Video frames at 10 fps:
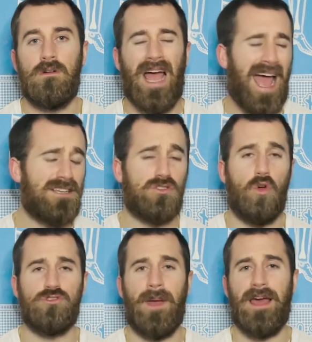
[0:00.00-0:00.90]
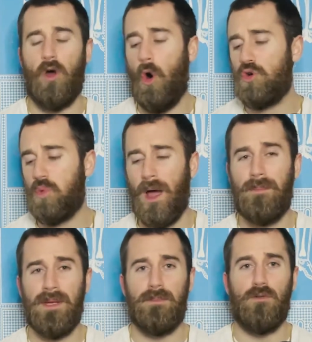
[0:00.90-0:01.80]
Assholes, man. Old
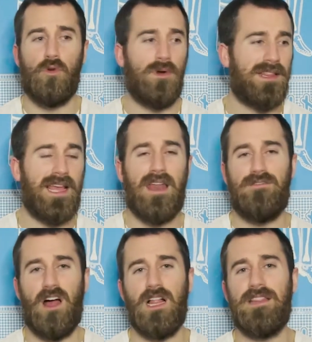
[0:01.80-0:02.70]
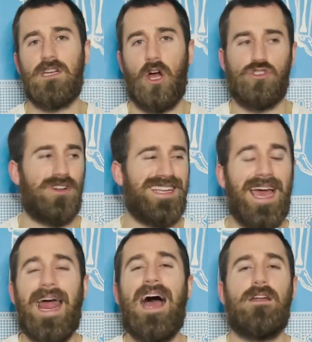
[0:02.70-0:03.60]
white people ruining the NFL and the country.
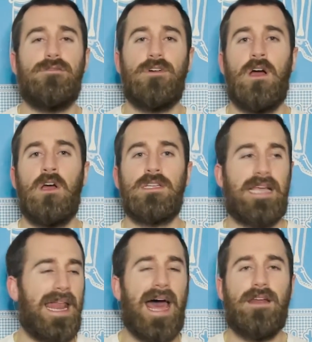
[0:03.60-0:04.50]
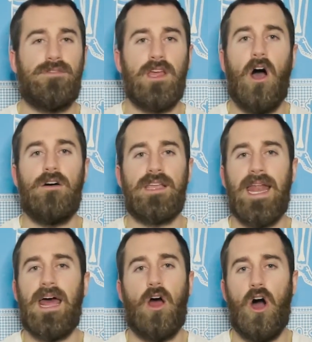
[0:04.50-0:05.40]
Get out of
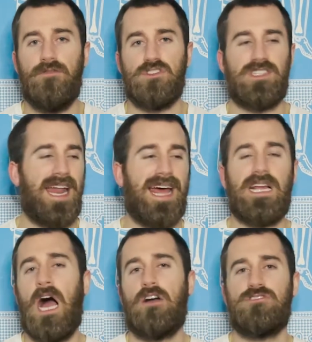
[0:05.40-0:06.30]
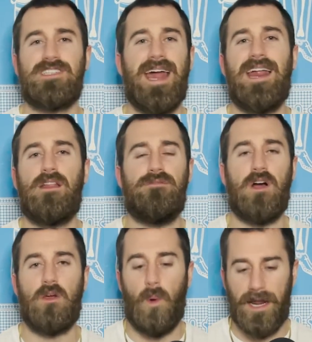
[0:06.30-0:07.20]
office. Get out of Congress. Get out of the
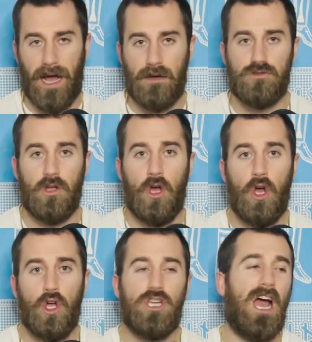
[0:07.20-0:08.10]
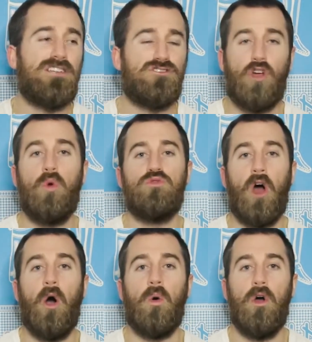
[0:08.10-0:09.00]
fucking White House. You guys don't
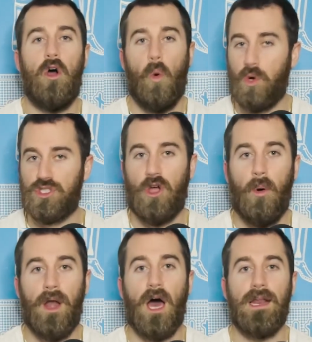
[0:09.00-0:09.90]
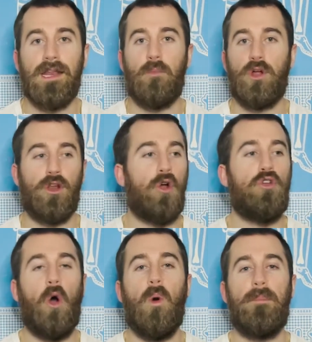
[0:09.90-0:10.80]
know what's going on anymore. You don't
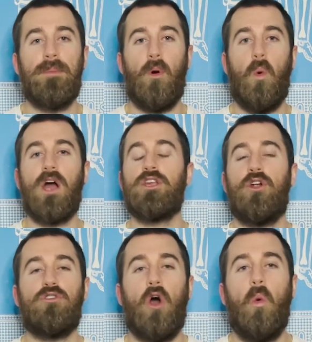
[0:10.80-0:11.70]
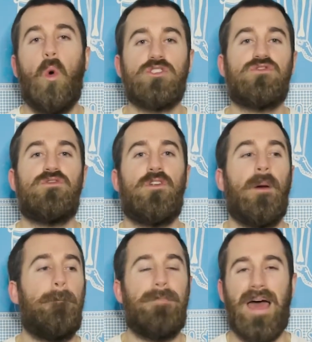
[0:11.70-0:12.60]
know what people want. You don't know what's for the
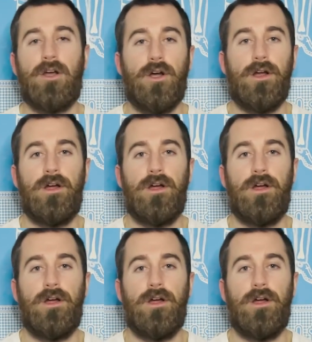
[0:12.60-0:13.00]
betterment